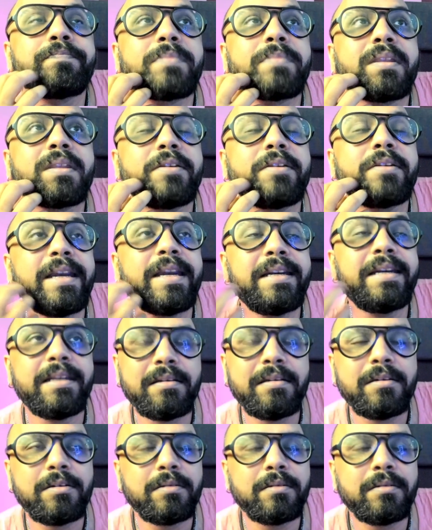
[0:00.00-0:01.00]

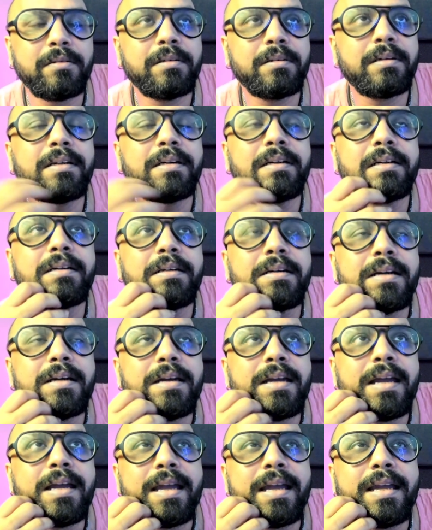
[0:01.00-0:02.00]
ready, you know,
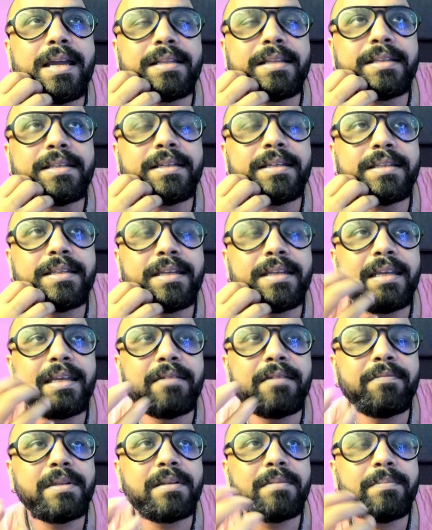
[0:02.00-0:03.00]
and they
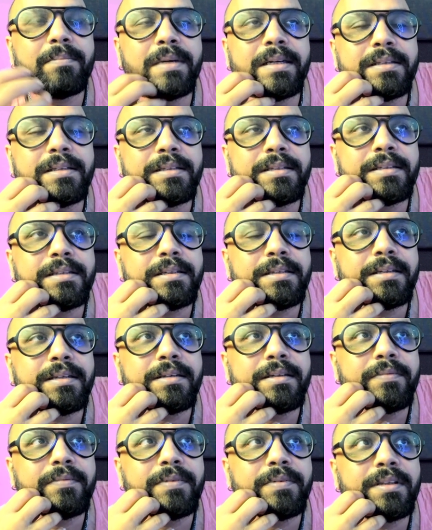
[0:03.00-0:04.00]
gave me the medicine and
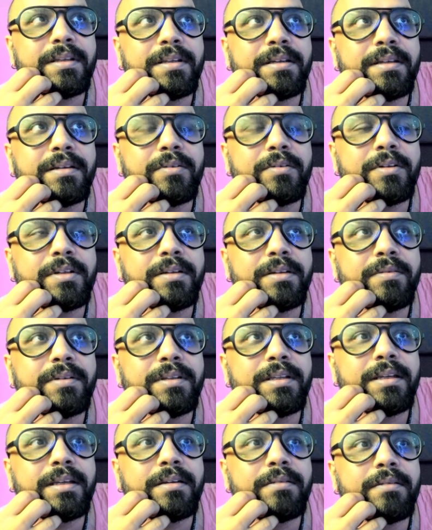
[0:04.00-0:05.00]
everything, whatever
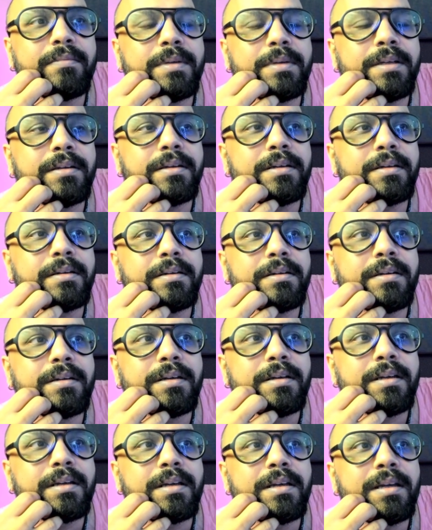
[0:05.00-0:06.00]
they gave me,
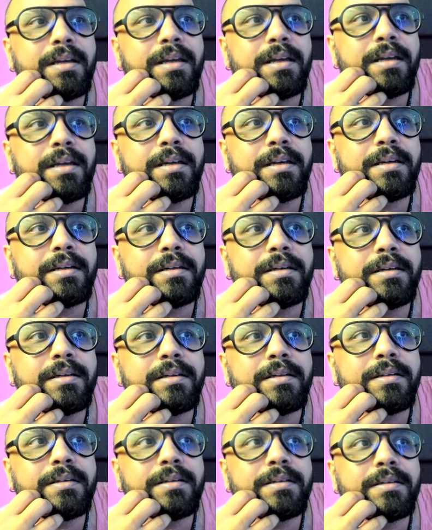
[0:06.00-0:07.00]
and
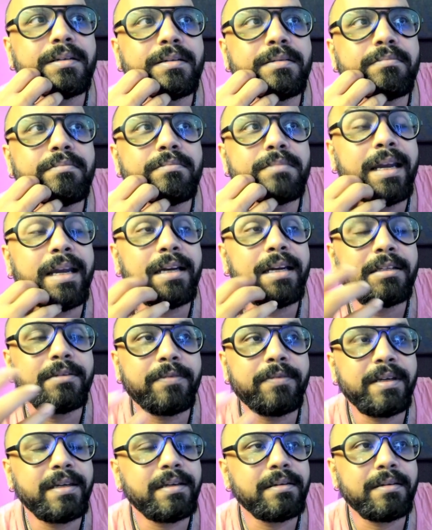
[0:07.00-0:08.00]
that's
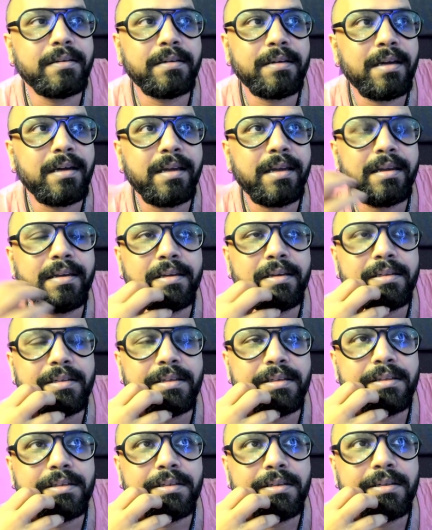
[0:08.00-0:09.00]
when I
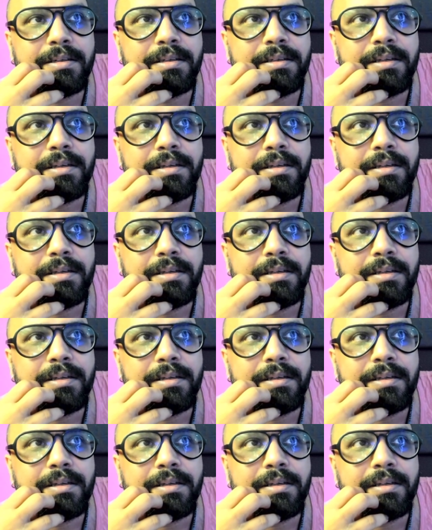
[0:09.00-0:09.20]
just